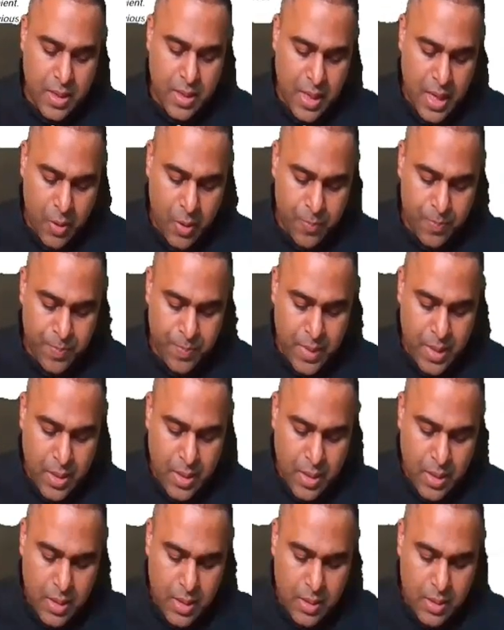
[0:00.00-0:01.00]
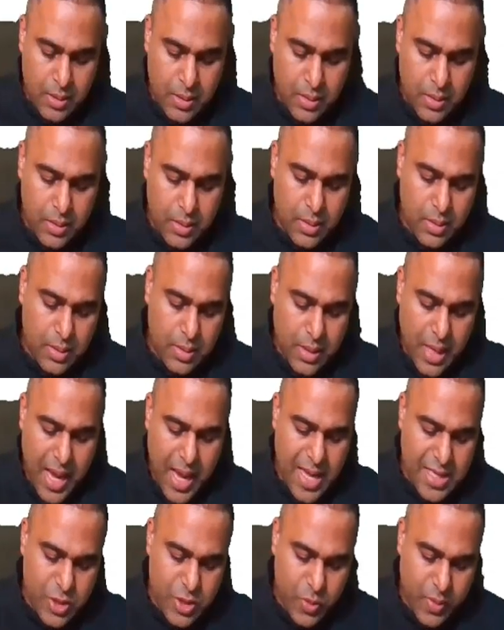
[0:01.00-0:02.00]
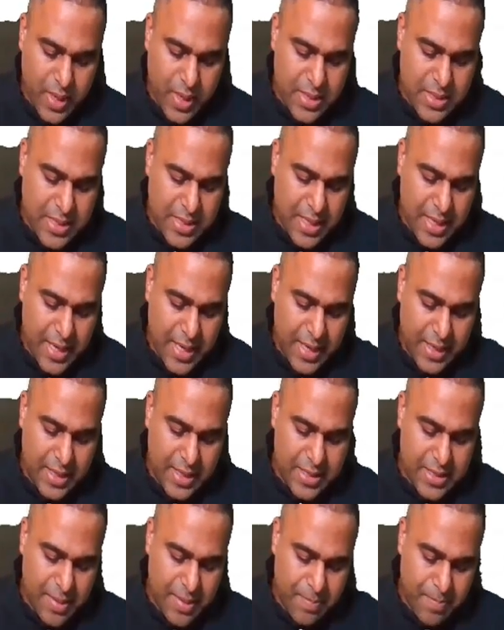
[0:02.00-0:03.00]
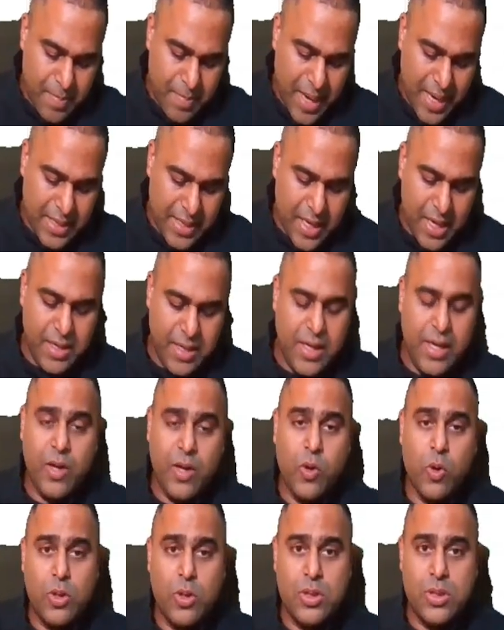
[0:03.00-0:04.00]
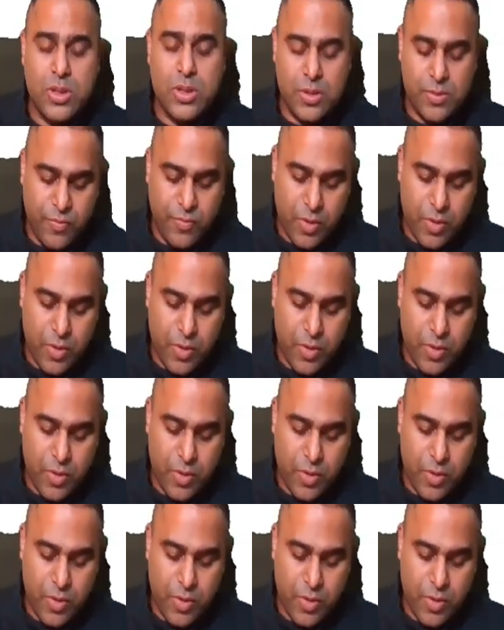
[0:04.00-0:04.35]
Now as you can see it is a mandatory course